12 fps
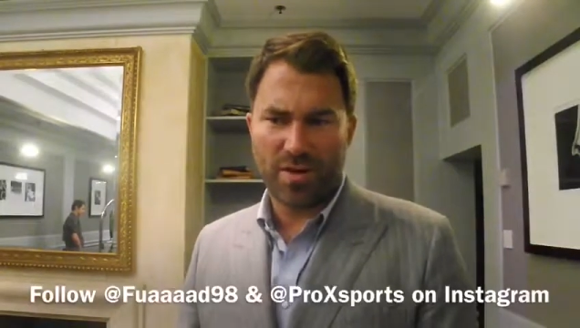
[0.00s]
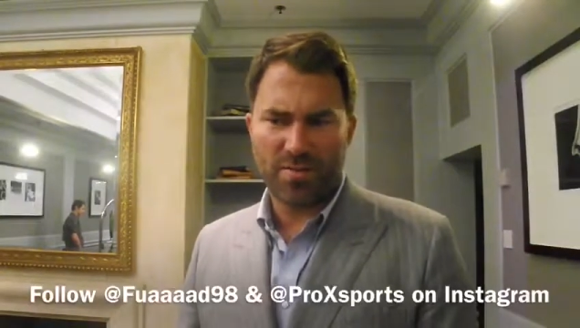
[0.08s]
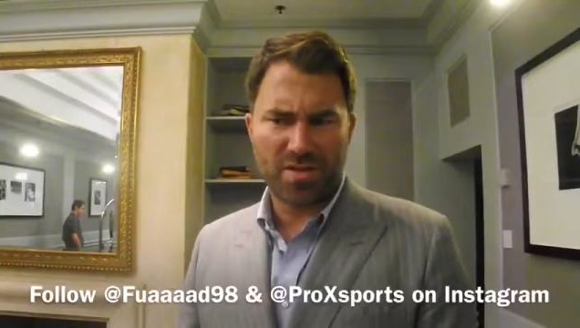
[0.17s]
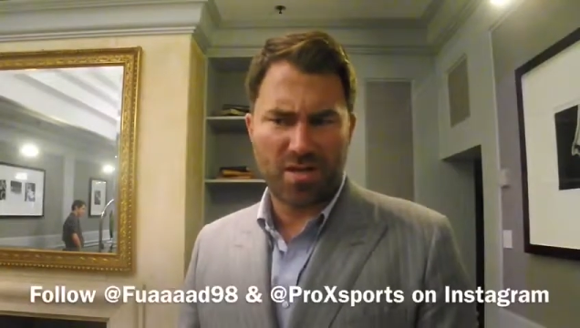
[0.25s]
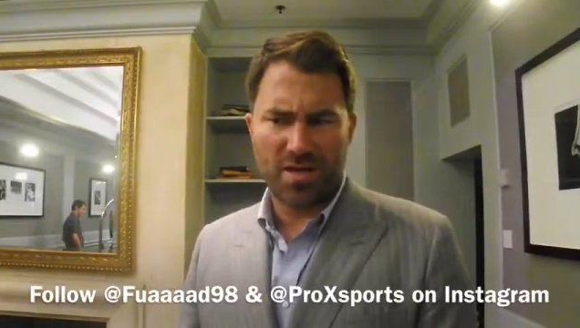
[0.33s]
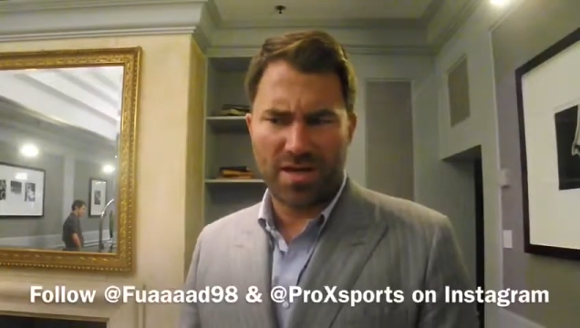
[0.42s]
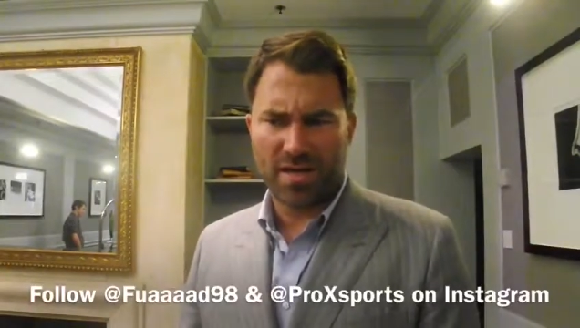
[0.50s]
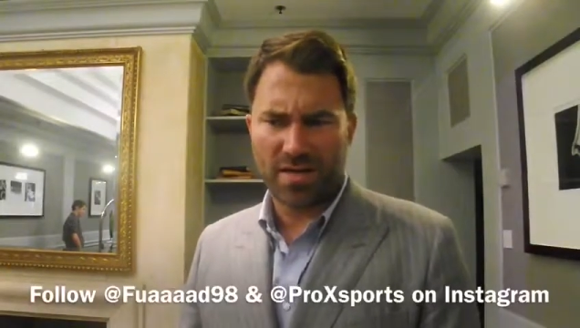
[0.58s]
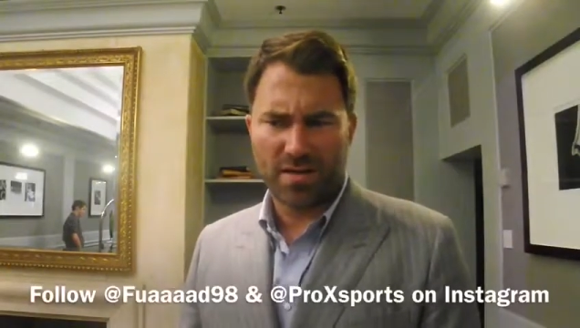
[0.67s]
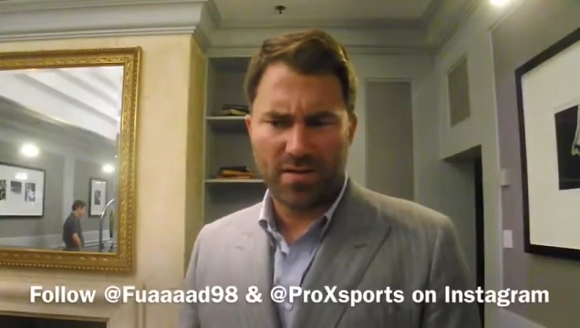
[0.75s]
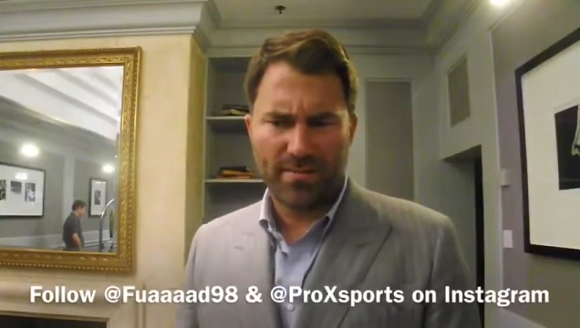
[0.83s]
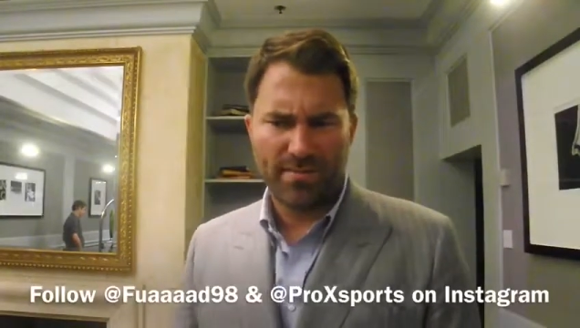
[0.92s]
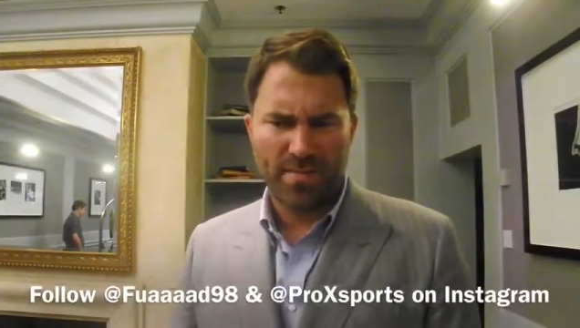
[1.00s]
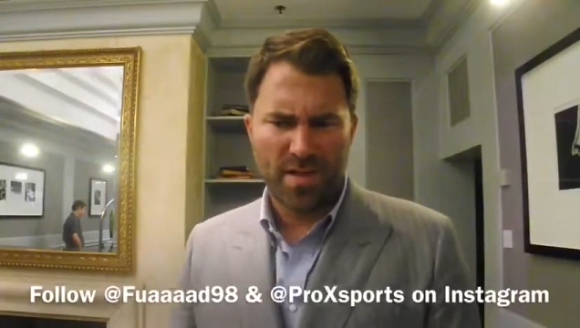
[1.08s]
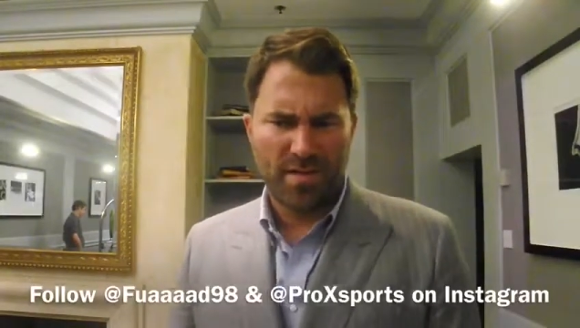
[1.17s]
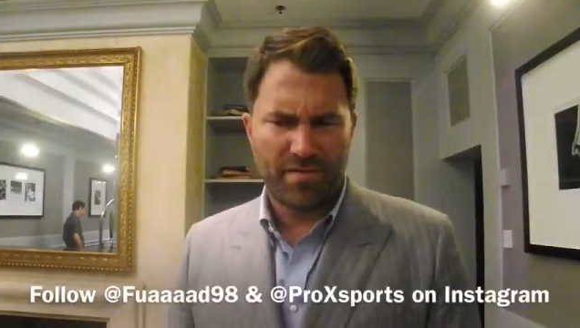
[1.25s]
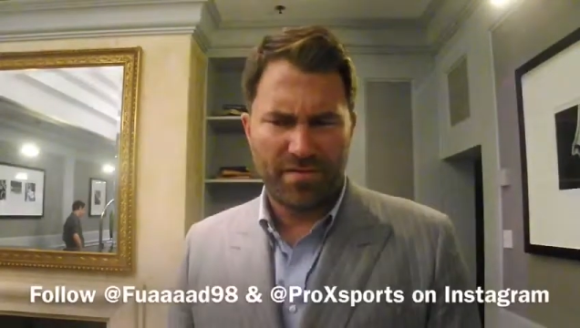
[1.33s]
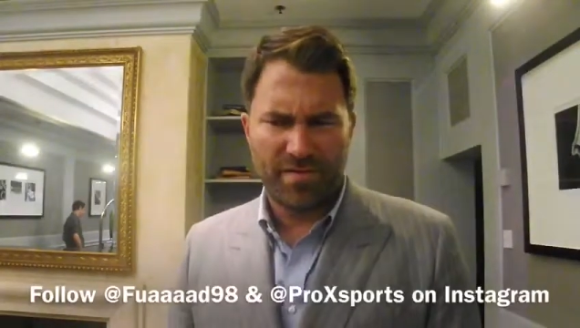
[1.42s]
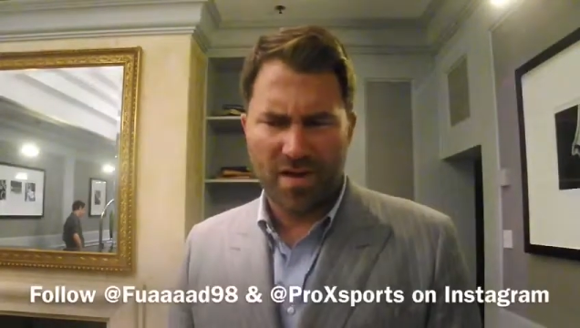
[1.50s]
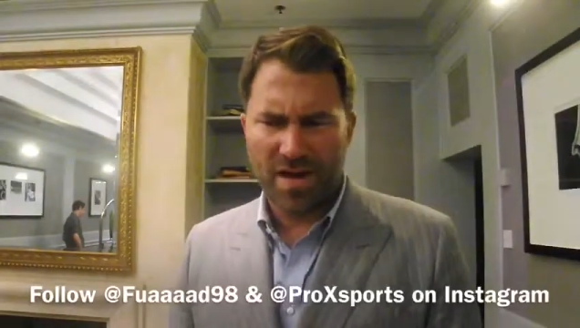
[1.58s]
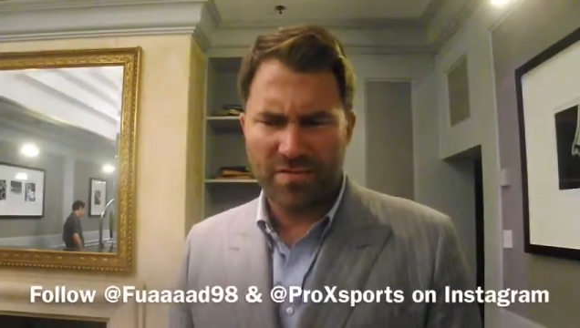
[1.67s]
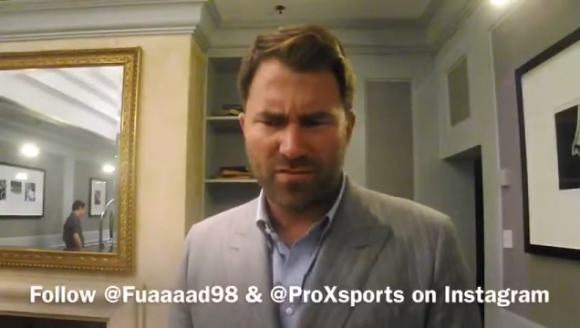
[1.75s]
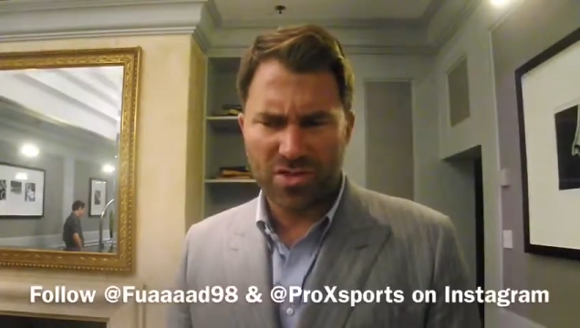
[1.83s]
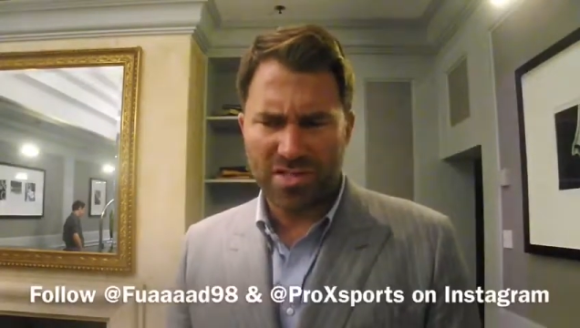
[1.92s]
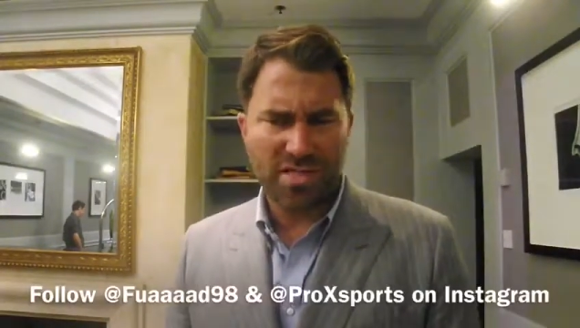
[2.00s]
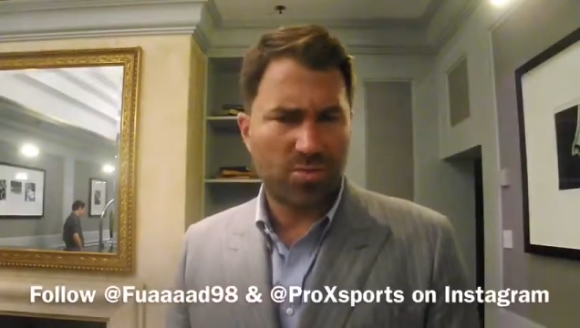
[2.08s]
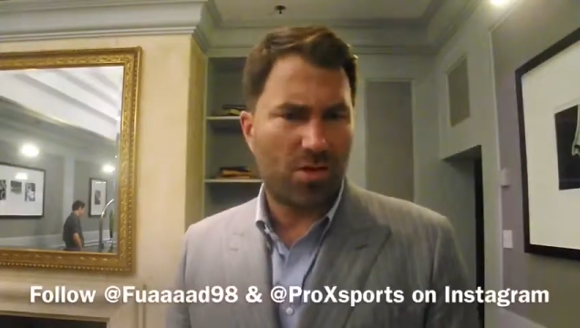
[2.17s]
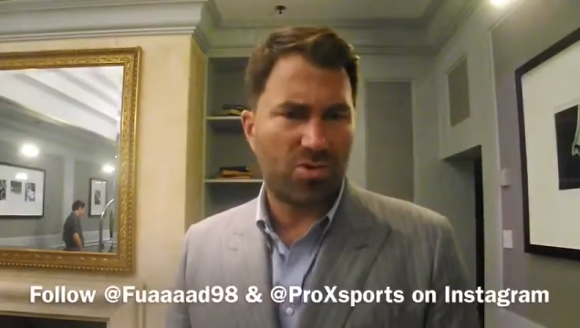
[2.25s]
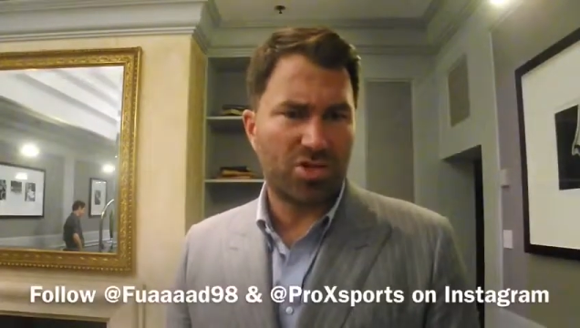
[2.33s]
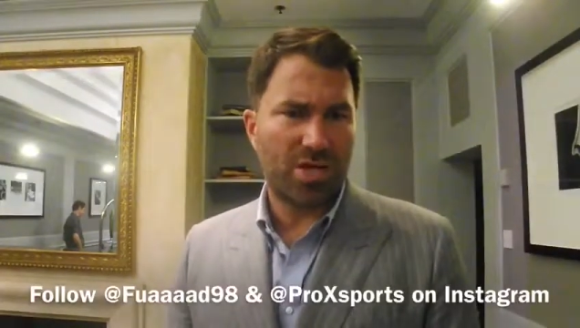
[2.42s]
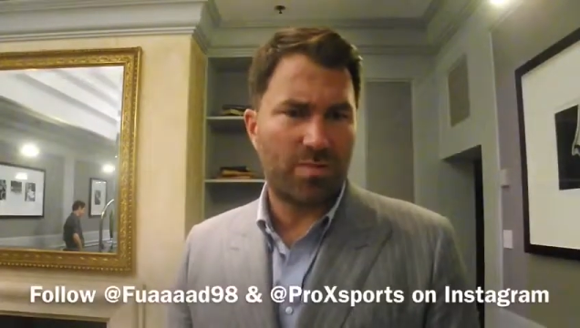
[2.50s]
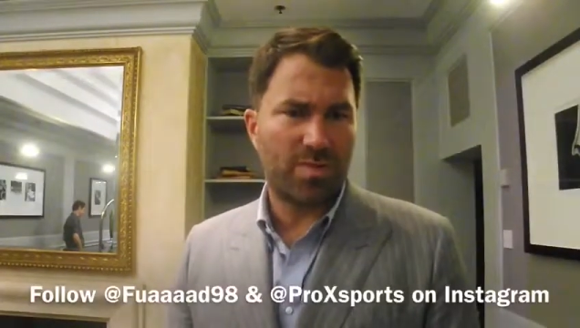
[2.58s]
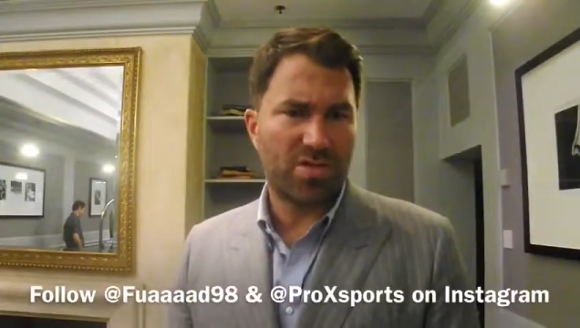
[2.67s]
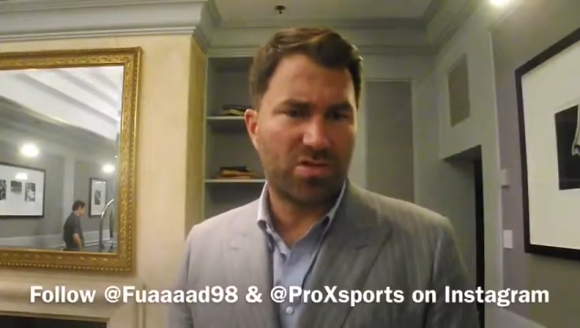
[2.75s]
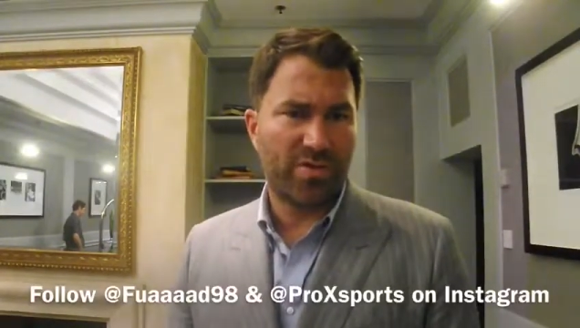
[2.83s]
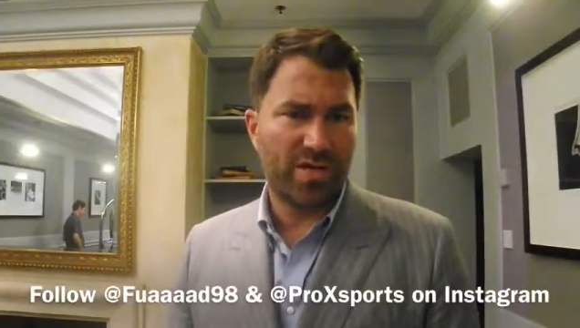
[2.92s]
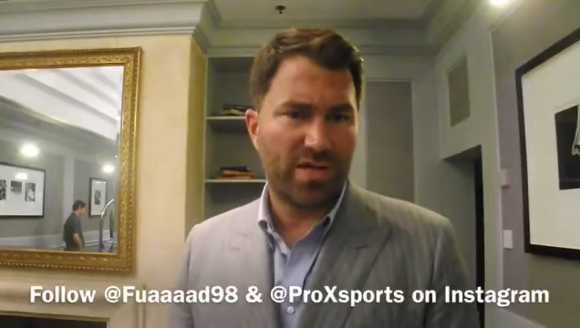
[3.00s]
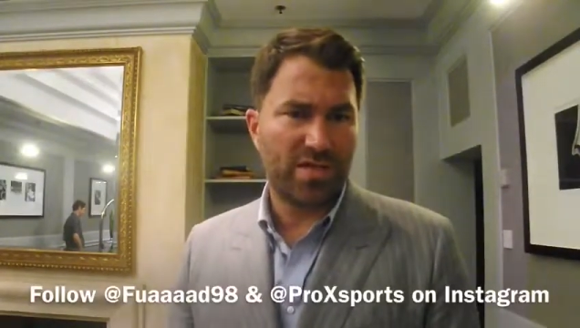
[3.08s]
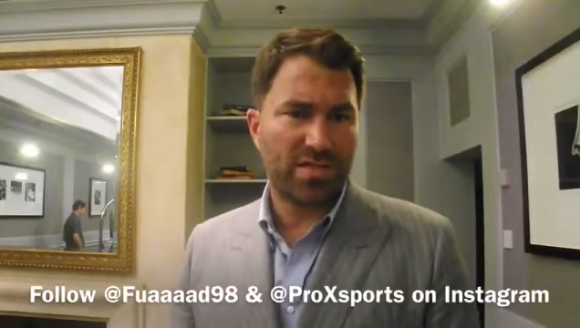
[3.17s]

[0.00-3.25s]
We're up to like 5 or 6 world champions already.